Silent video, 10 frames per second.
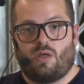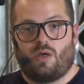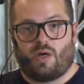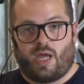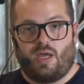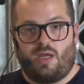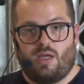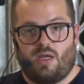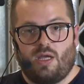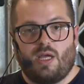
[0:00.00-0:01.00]
Okay?
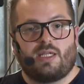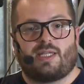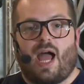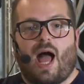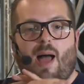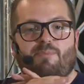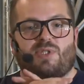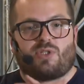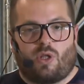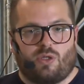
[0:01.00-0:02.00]
They
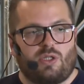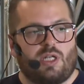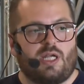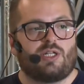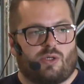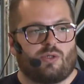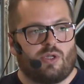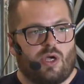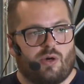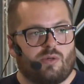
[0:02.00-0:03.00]
absolutely don't
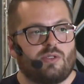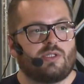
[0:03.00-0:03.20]
know